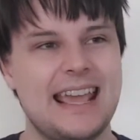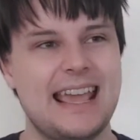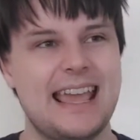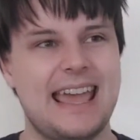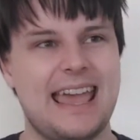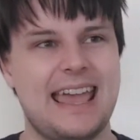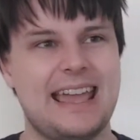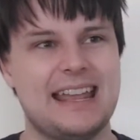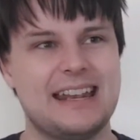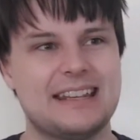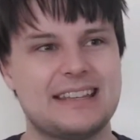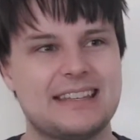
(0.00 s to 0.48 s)

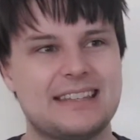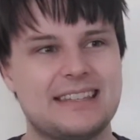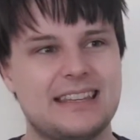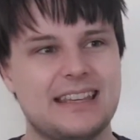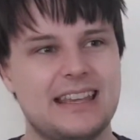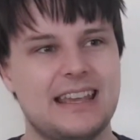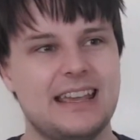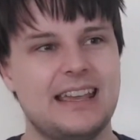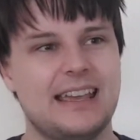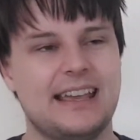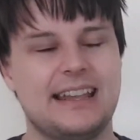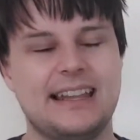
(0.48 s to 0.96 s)
And
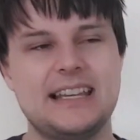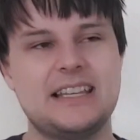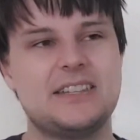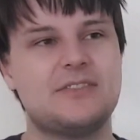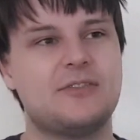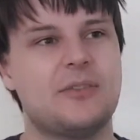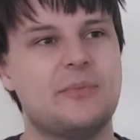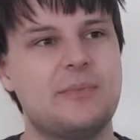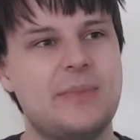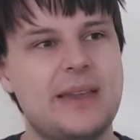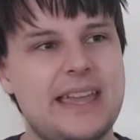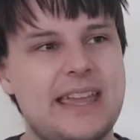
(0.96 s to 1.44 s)
at least for
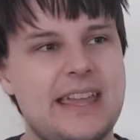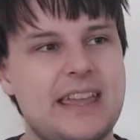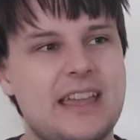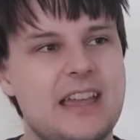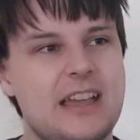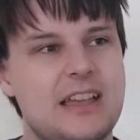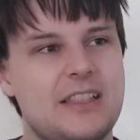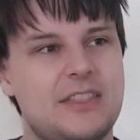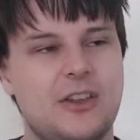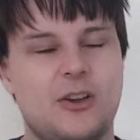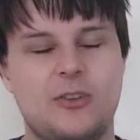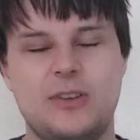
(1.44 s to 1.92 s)
me,
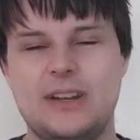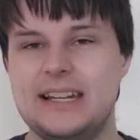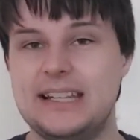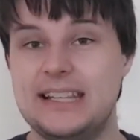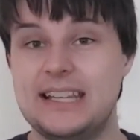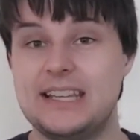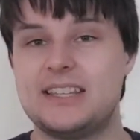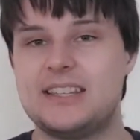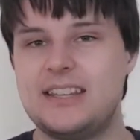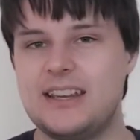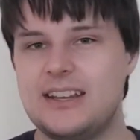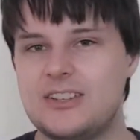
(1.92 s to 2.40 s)
the only
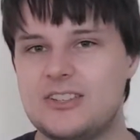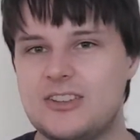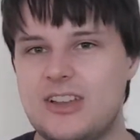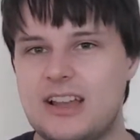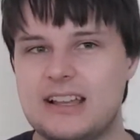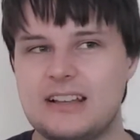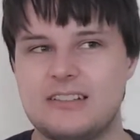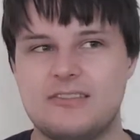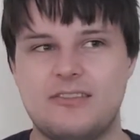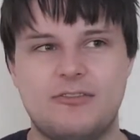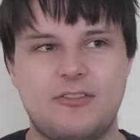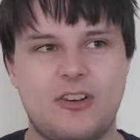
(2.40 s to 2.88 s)
listings I
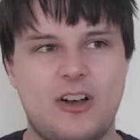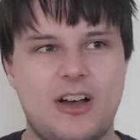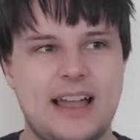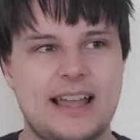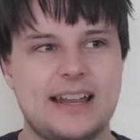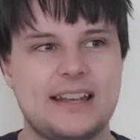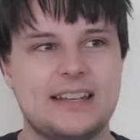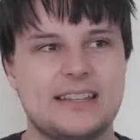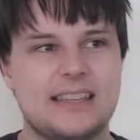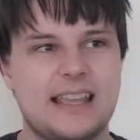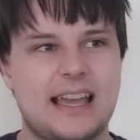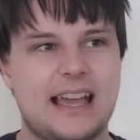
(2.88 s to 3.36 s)
can
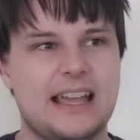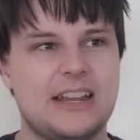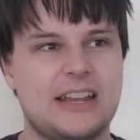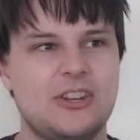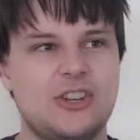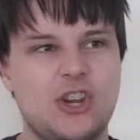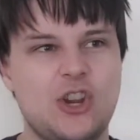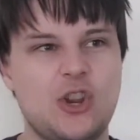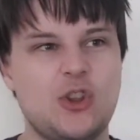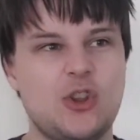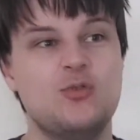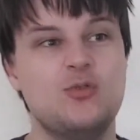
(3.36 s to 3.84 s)
find are
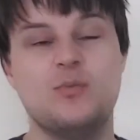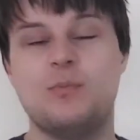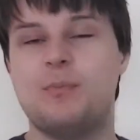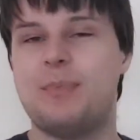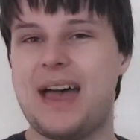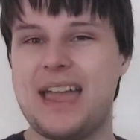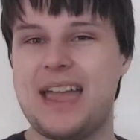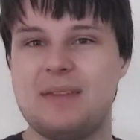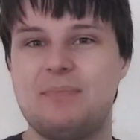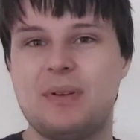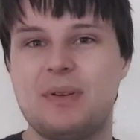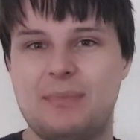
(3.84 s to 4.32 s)
new
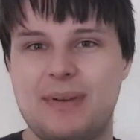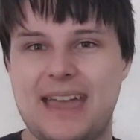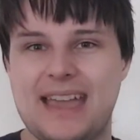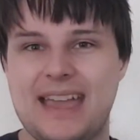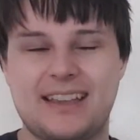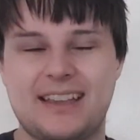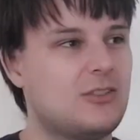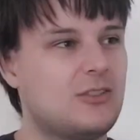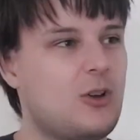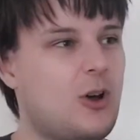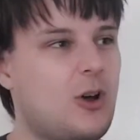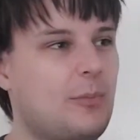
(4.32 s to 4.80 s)

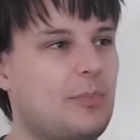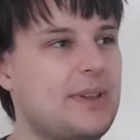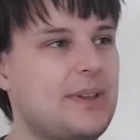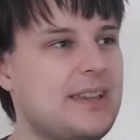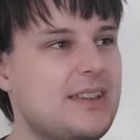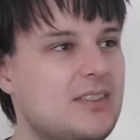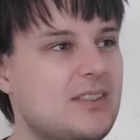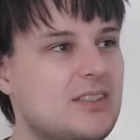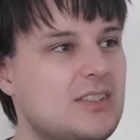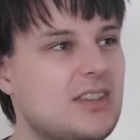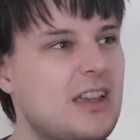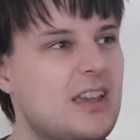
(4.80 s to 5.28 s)
paperback
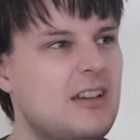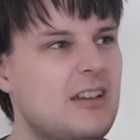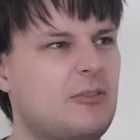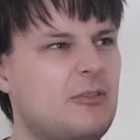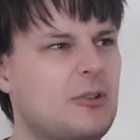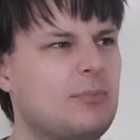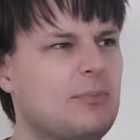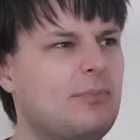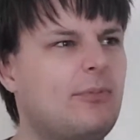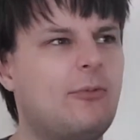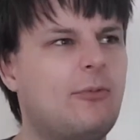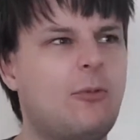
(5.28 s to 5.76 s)
copies
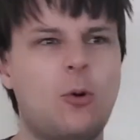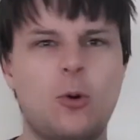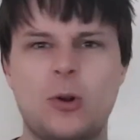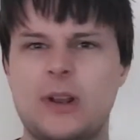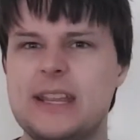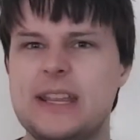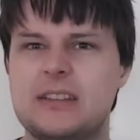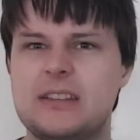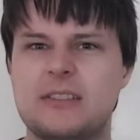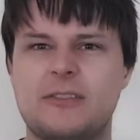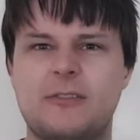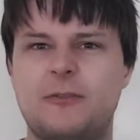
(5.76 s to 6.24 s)
for
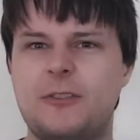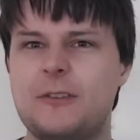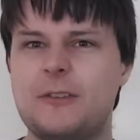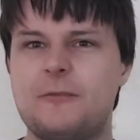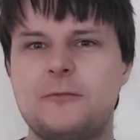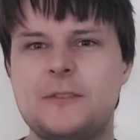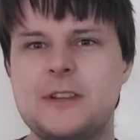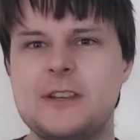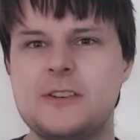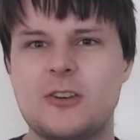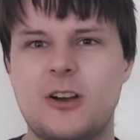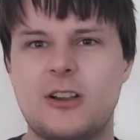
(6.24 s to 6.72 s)
$40 to
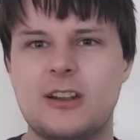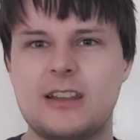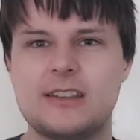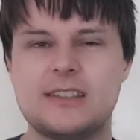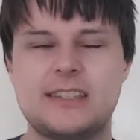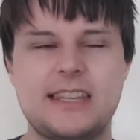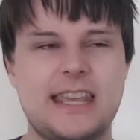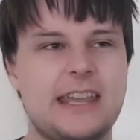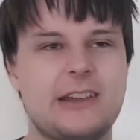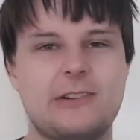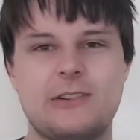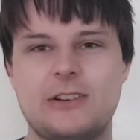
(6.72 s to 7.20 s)
$50
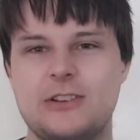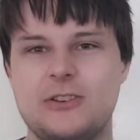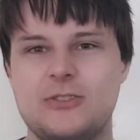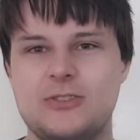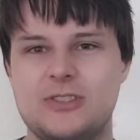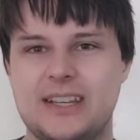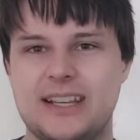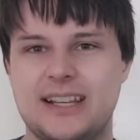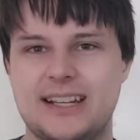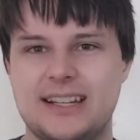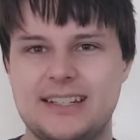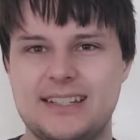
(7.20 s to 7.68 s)
here in New
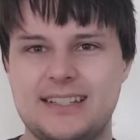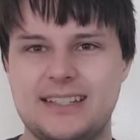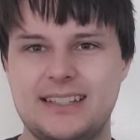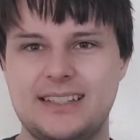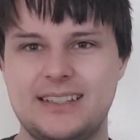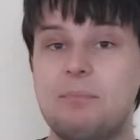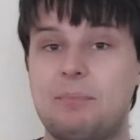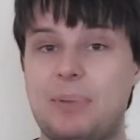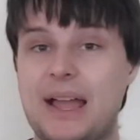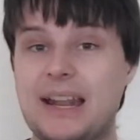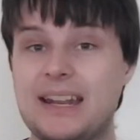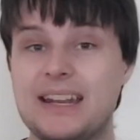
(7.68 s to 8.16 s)
Zealand.
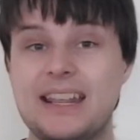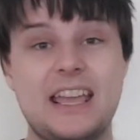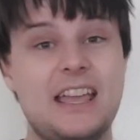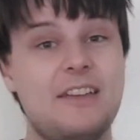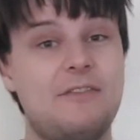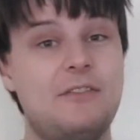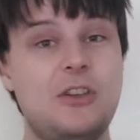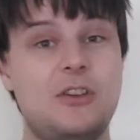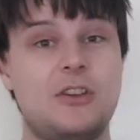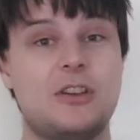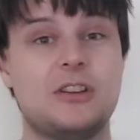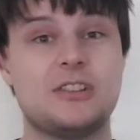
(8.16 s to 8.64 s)
But if
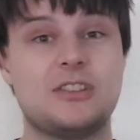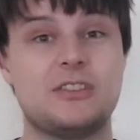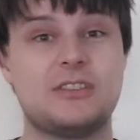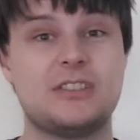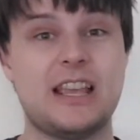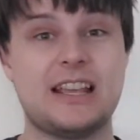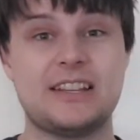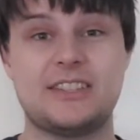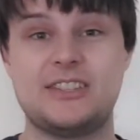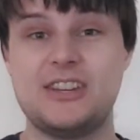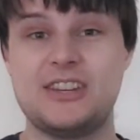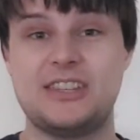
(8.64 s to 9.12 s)
you can
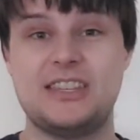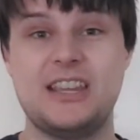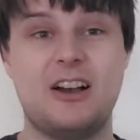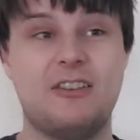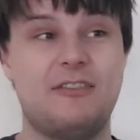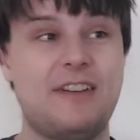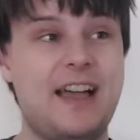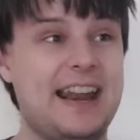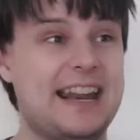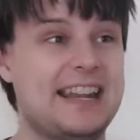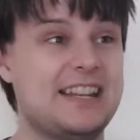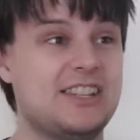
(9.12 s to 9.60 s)
suss yourself
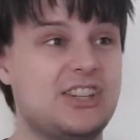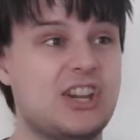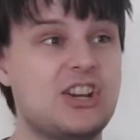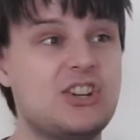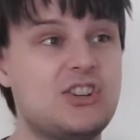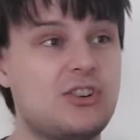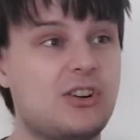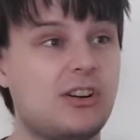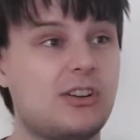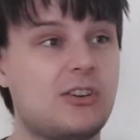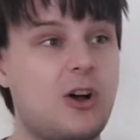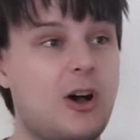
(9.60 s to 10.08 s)
out a
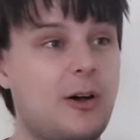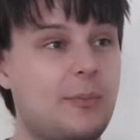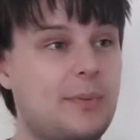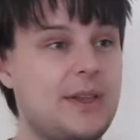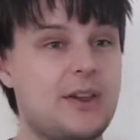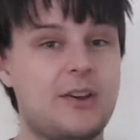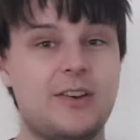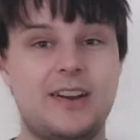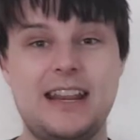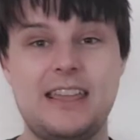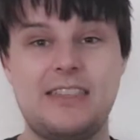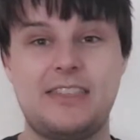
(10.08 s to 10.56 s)
digital copy or
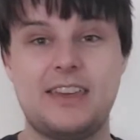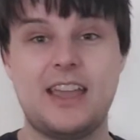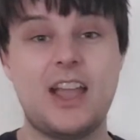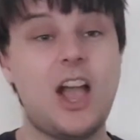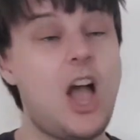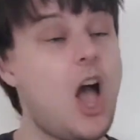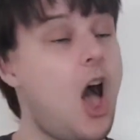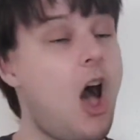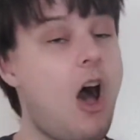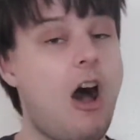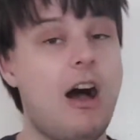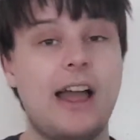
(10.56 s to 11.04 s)
anything,
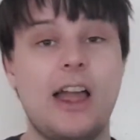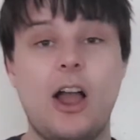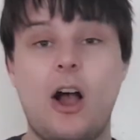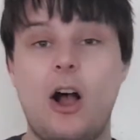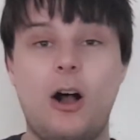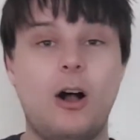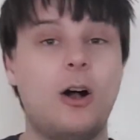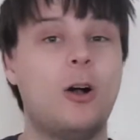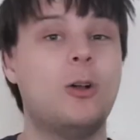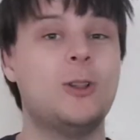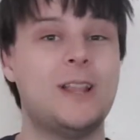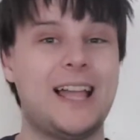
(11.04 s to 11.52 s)
I
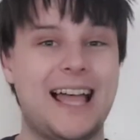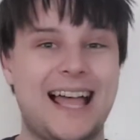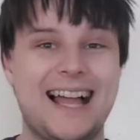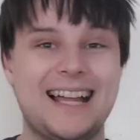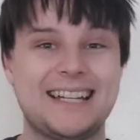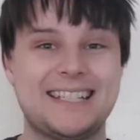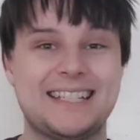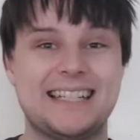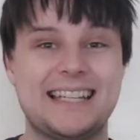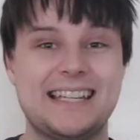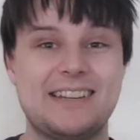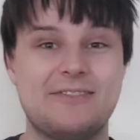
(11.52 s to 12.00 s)

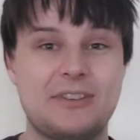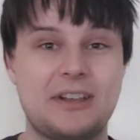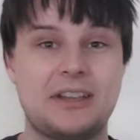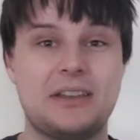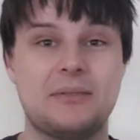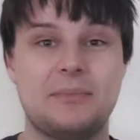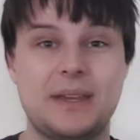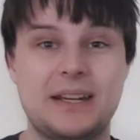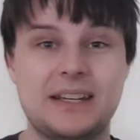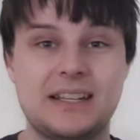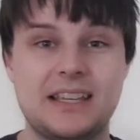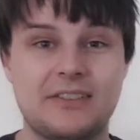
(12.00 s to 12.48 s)
wholeheartedly
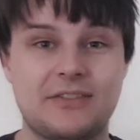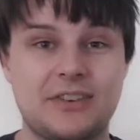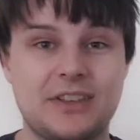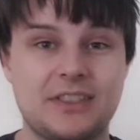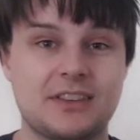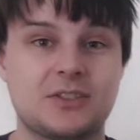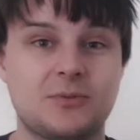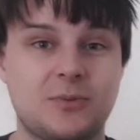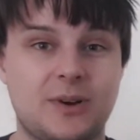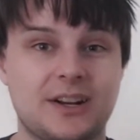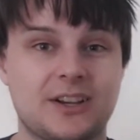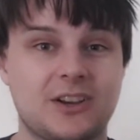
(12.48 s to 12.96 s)
recommend giving this
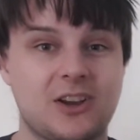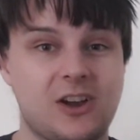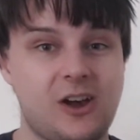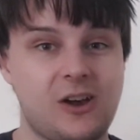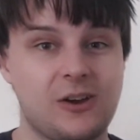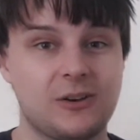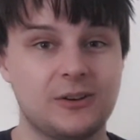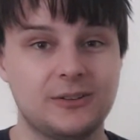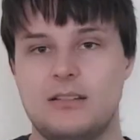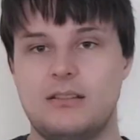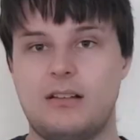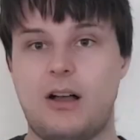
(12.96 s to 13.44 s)
one a go.
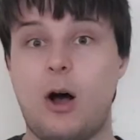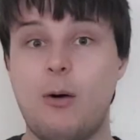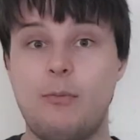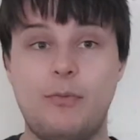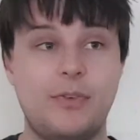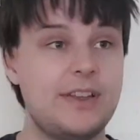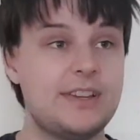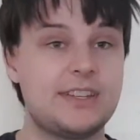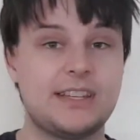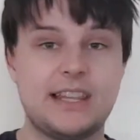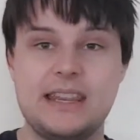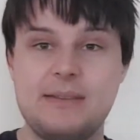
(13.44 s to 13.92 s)

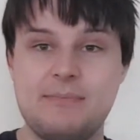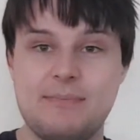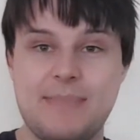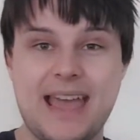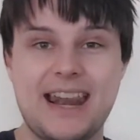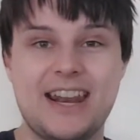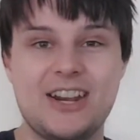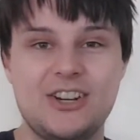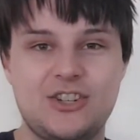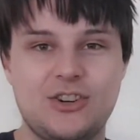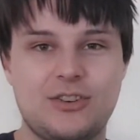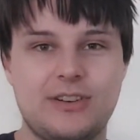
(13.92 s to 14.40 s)
Obviously,
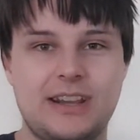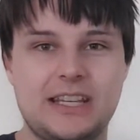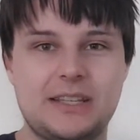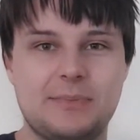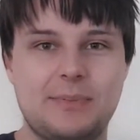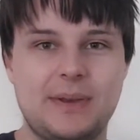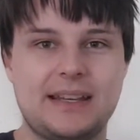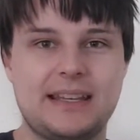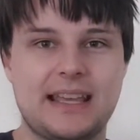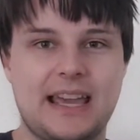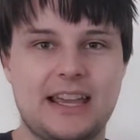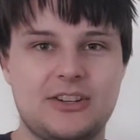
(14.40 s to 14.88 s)
manage your
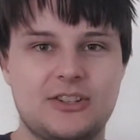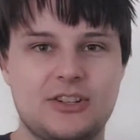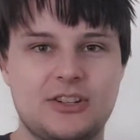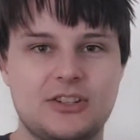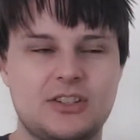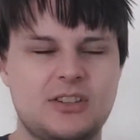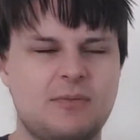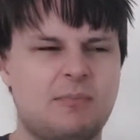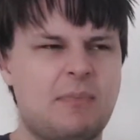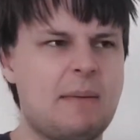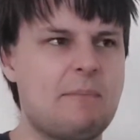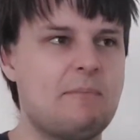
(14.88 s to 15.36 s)
expectations.
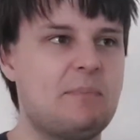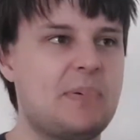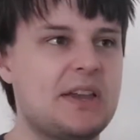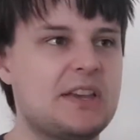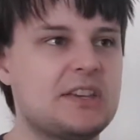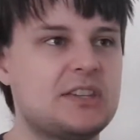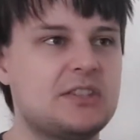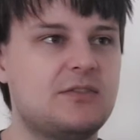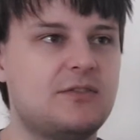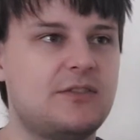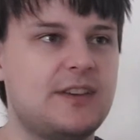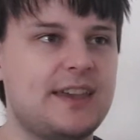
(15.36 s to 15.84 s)
My
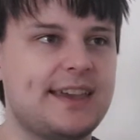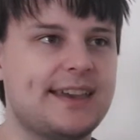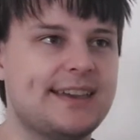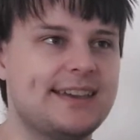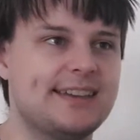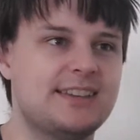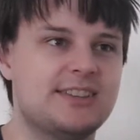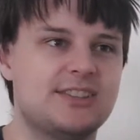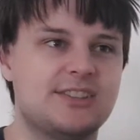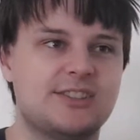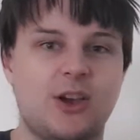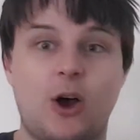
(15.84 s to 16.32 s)
biggest fear
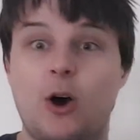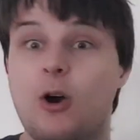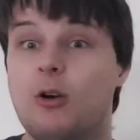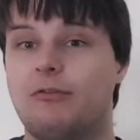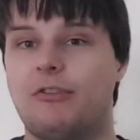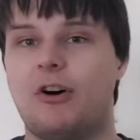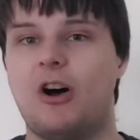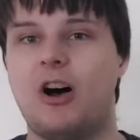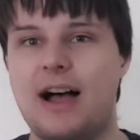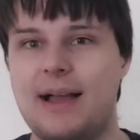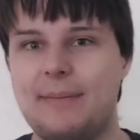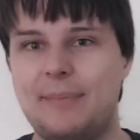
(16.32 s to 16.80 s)
is
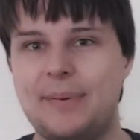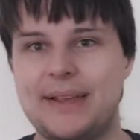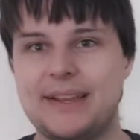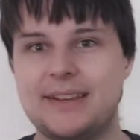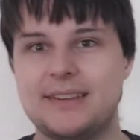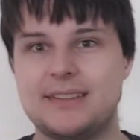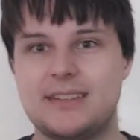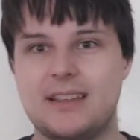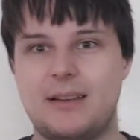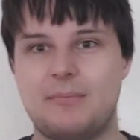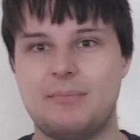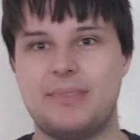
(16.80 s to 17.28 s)
overhyping
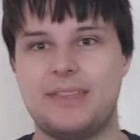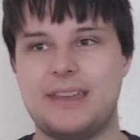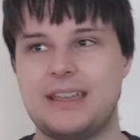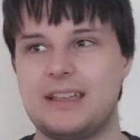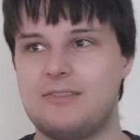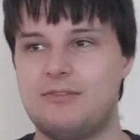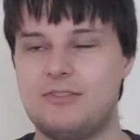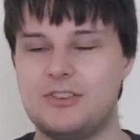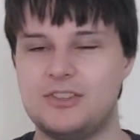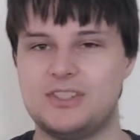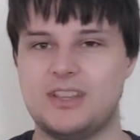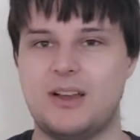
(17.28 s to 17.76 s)
something
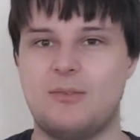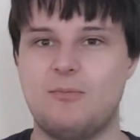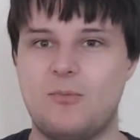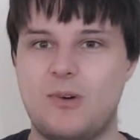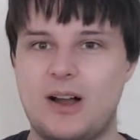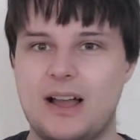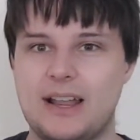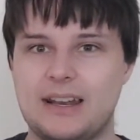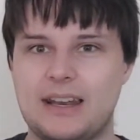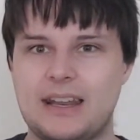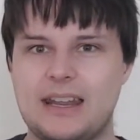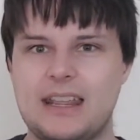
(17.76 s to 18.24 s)
for
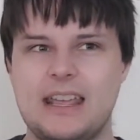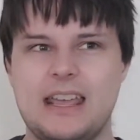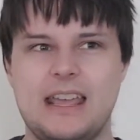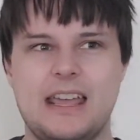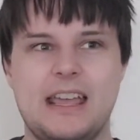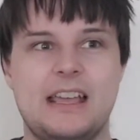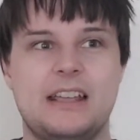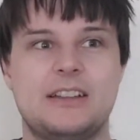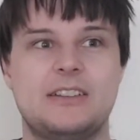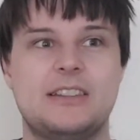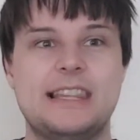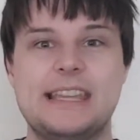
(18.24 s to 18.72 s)
someone,
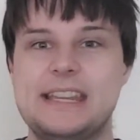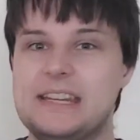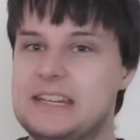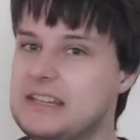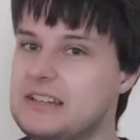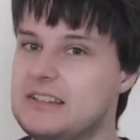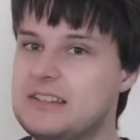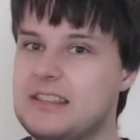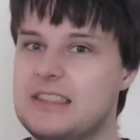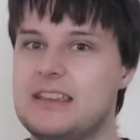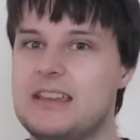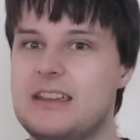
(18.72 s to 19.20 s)
leading
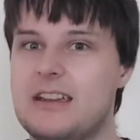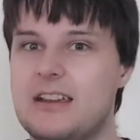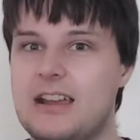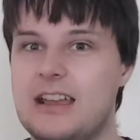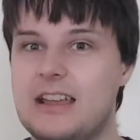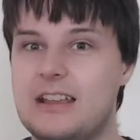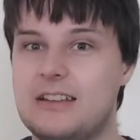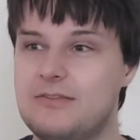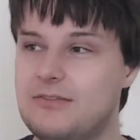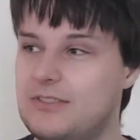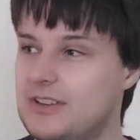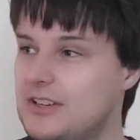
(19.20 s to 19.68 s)
to their
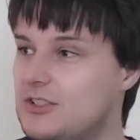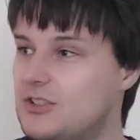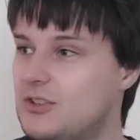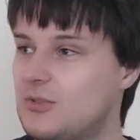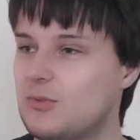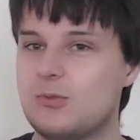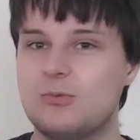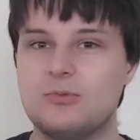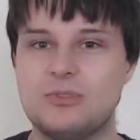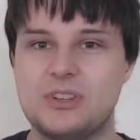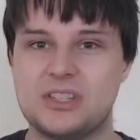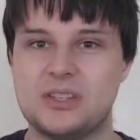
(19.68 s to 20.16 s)
eventual
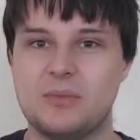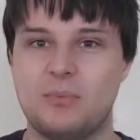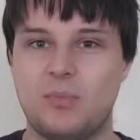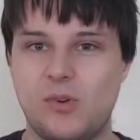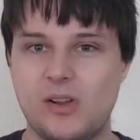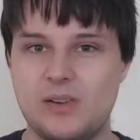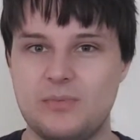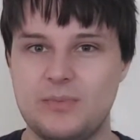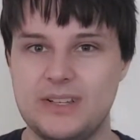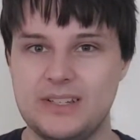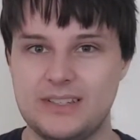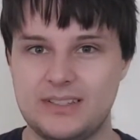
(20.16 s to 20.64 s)

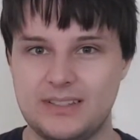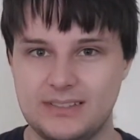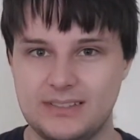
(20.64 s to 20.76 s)
disappointment.